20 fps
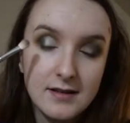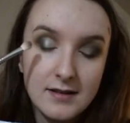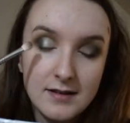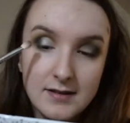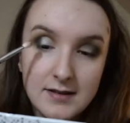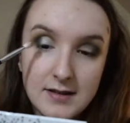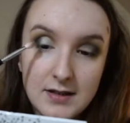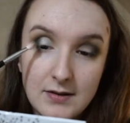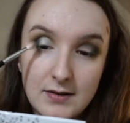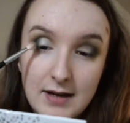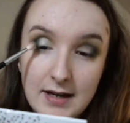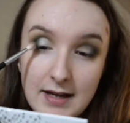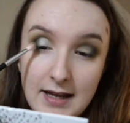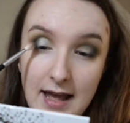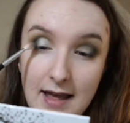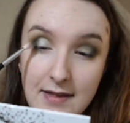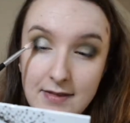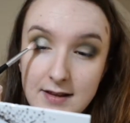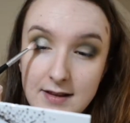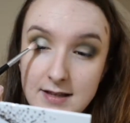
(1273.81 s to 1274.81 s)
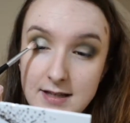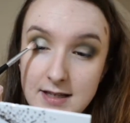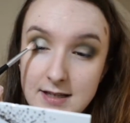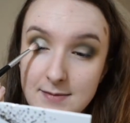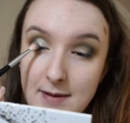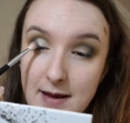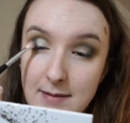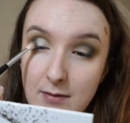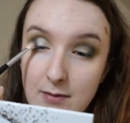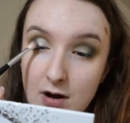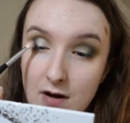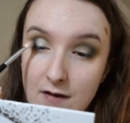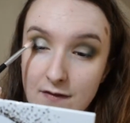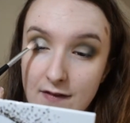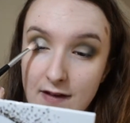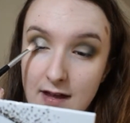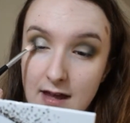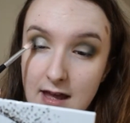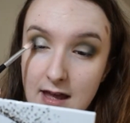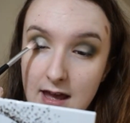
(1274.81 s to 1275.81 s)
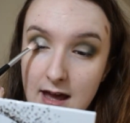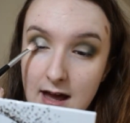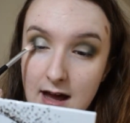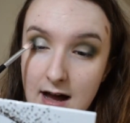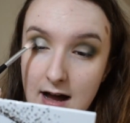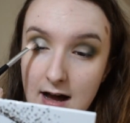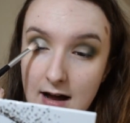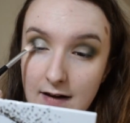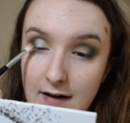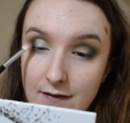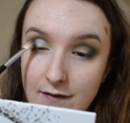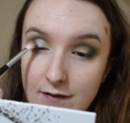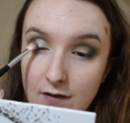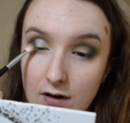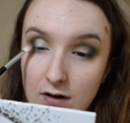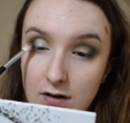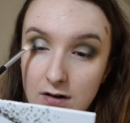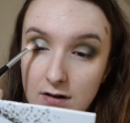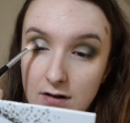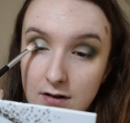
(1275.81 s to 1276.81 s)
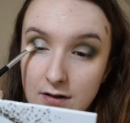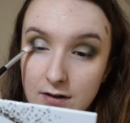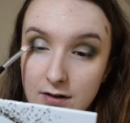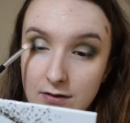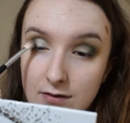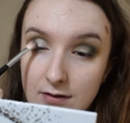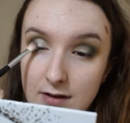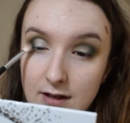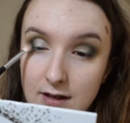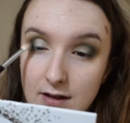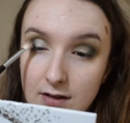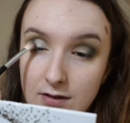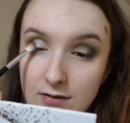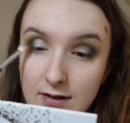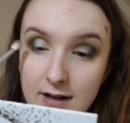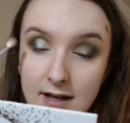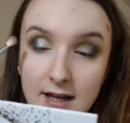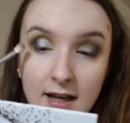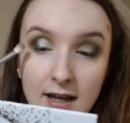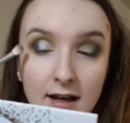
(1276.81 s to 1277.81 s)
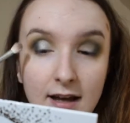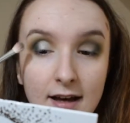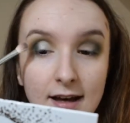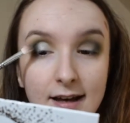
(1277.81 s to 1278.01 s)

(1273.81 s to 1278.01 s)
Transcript: So again, this is my Morphe R433.